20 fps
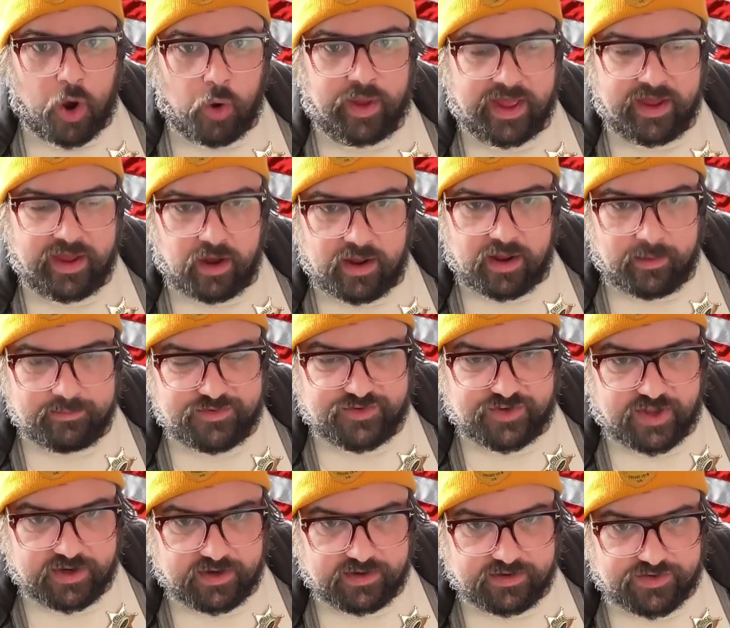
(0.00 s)
Okay, I'm
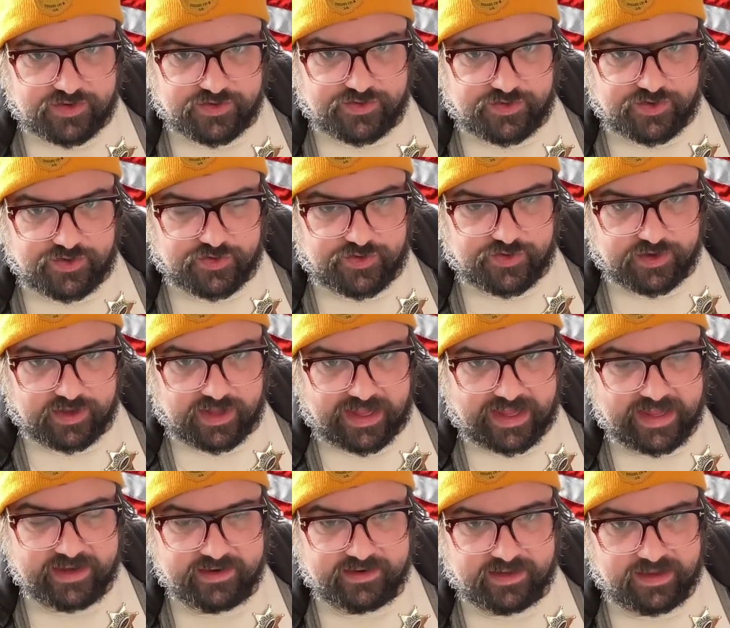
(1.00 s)
just gonna just a
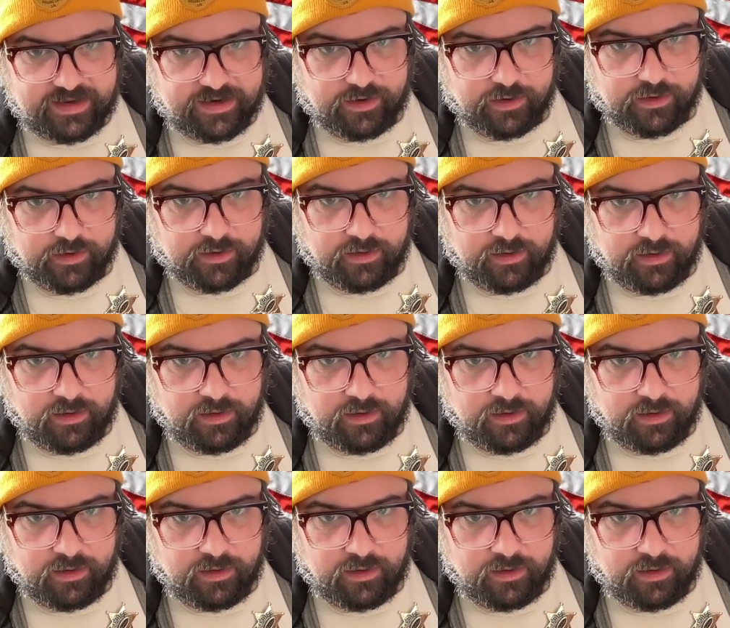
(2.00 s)
hint here.